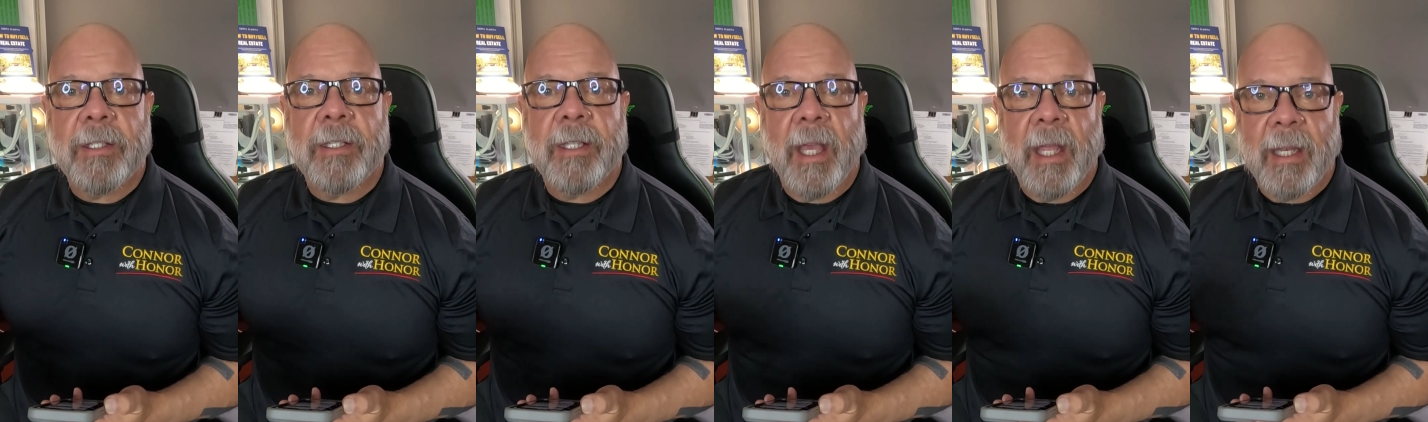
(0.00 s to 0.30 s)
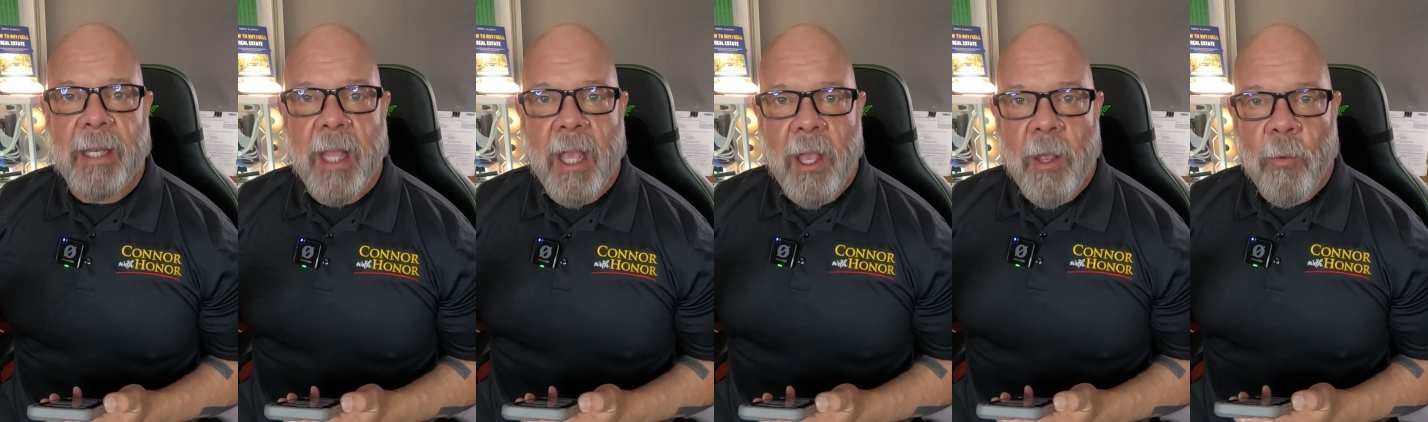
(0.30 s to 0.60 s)

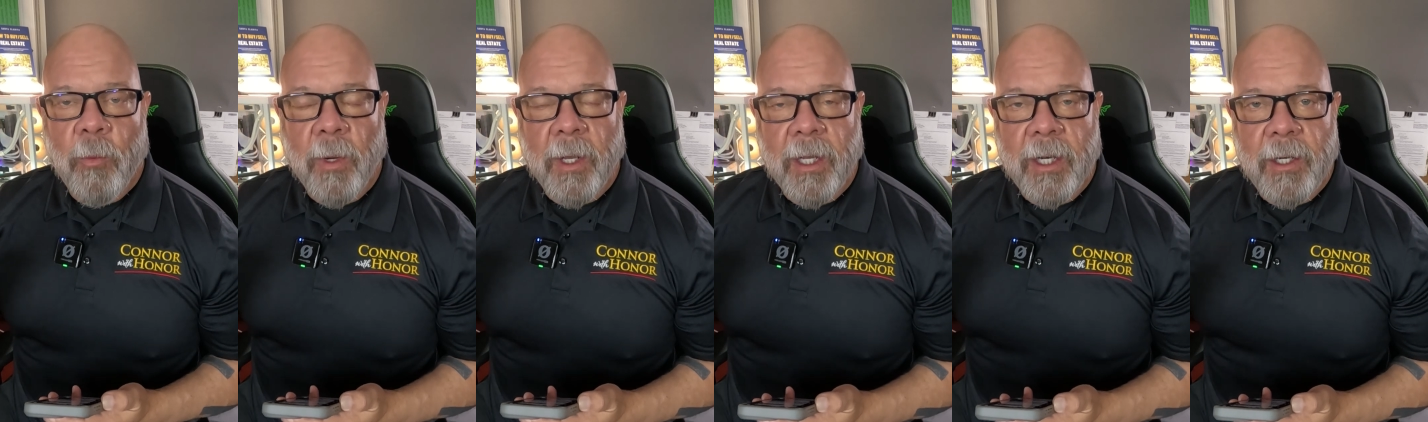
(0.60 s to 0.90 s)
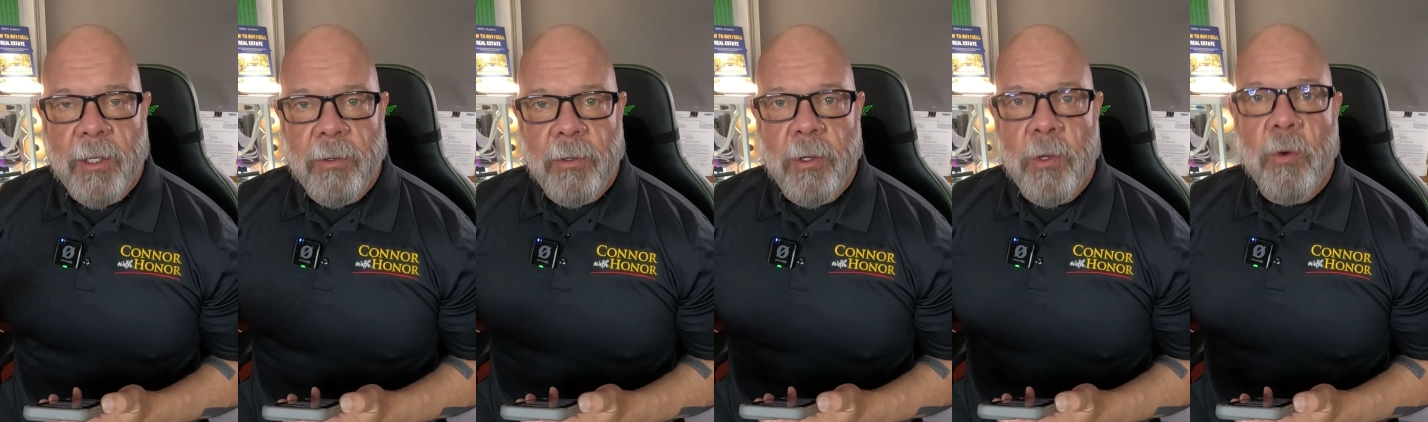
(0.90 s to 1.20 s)
then we're going
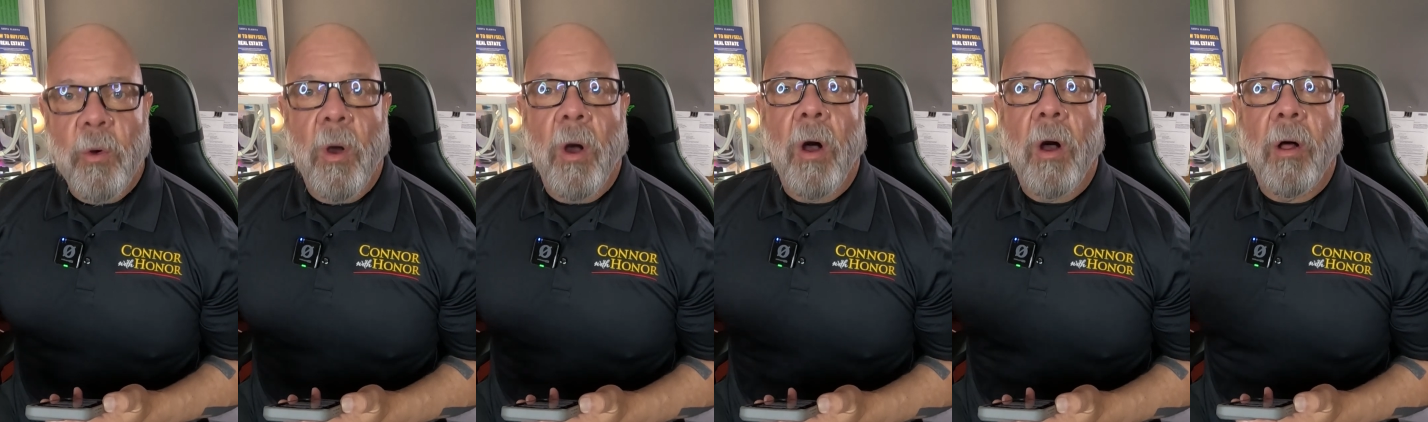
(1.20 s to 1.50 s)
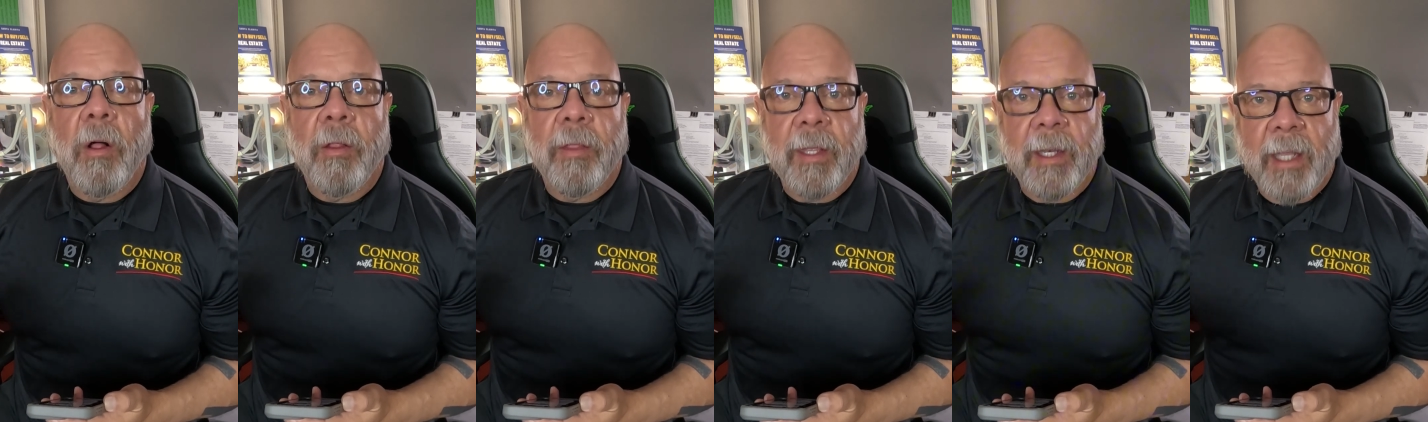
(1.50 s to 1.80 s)
to do
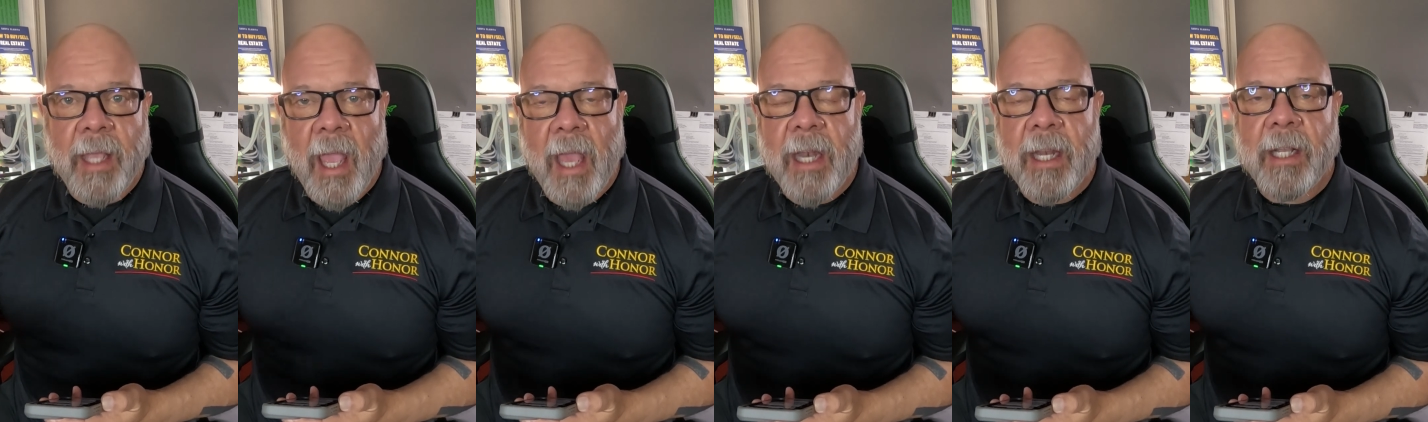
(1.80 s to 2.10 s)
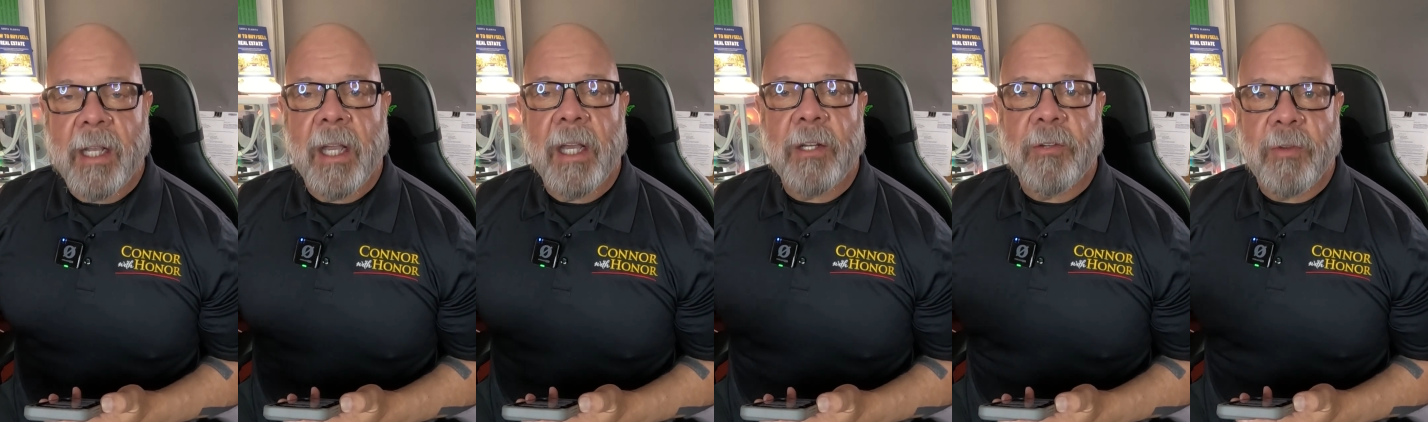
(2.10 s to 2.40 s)
Newhall, then
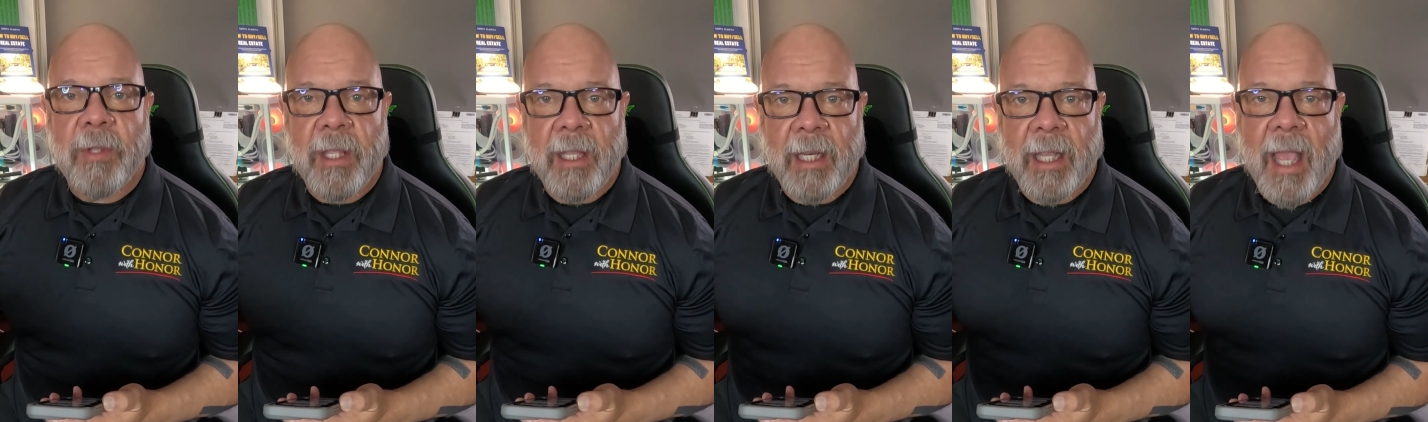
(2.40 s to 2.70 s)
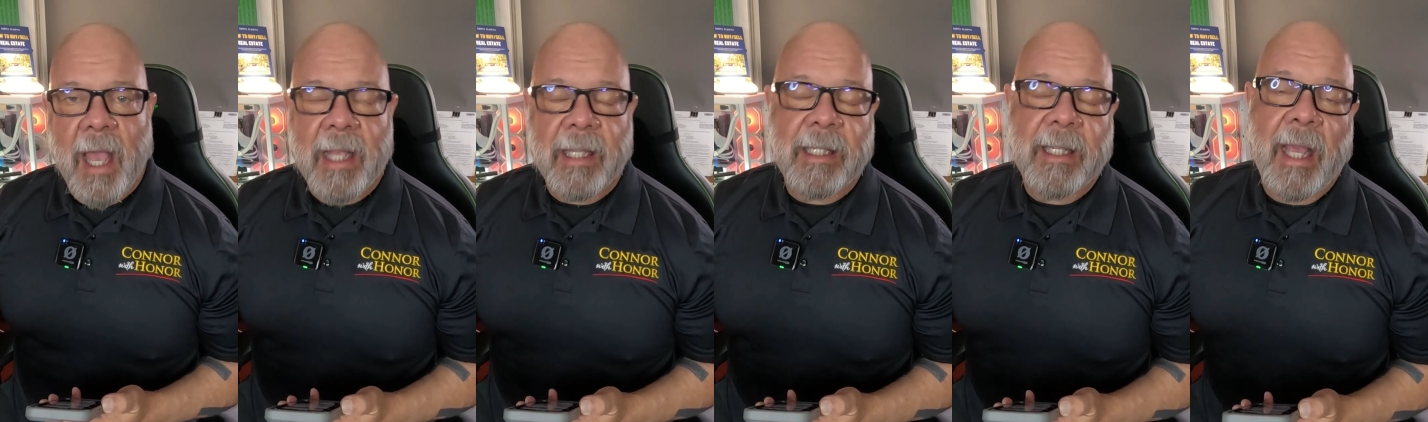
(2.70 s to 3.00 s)
Canyon Country, then
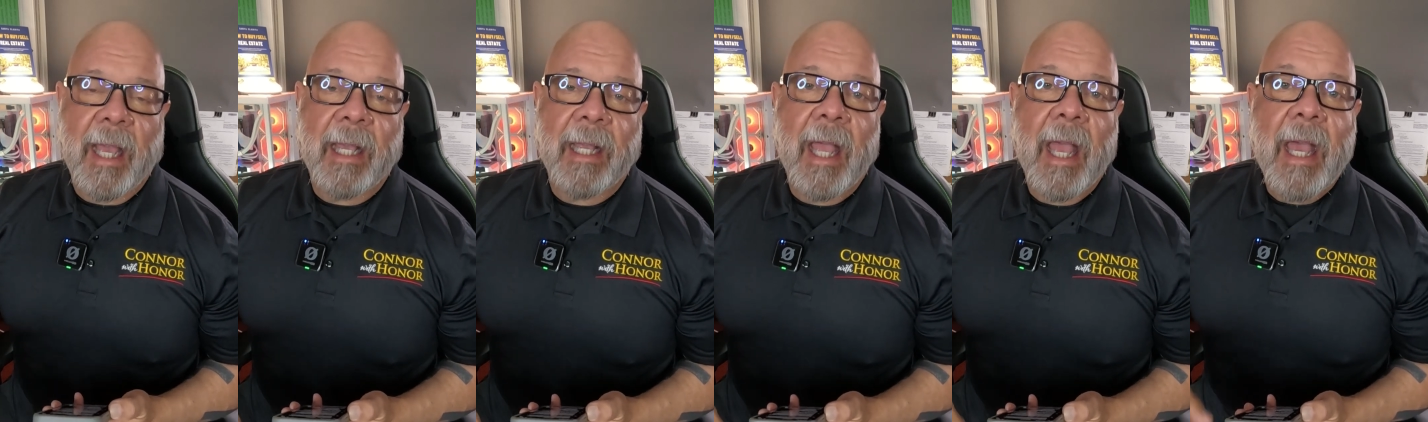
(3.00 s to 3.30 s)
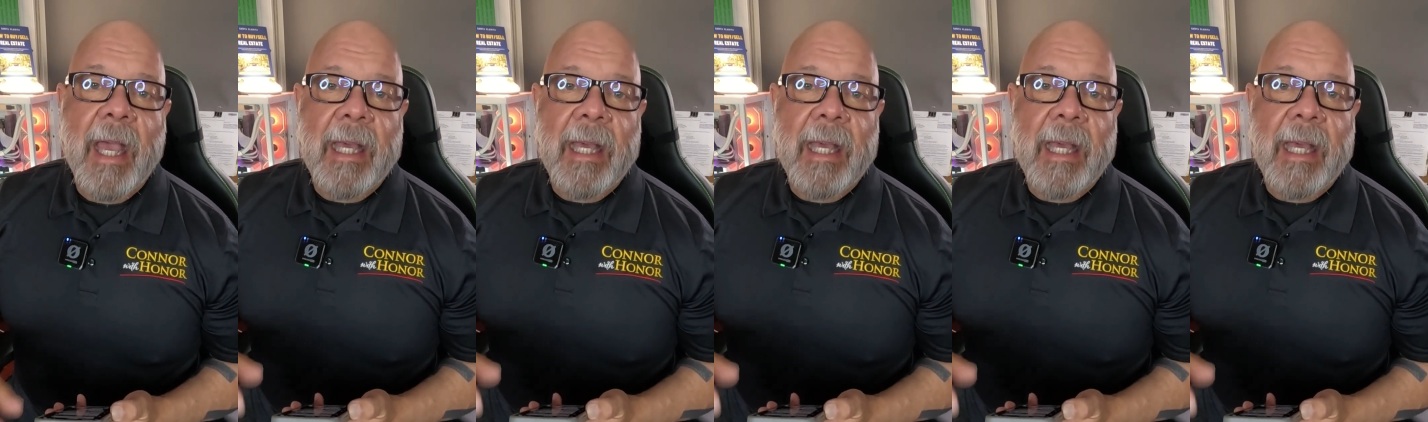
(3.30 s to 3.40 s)
Castaic,